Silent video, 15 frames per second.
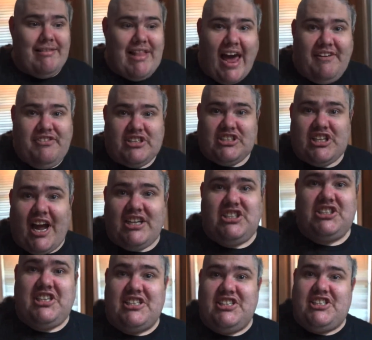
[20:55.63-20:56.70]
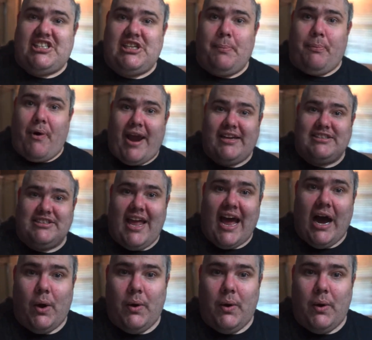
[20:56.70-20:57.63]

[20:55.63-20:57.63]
My life does not just consist of pranks now.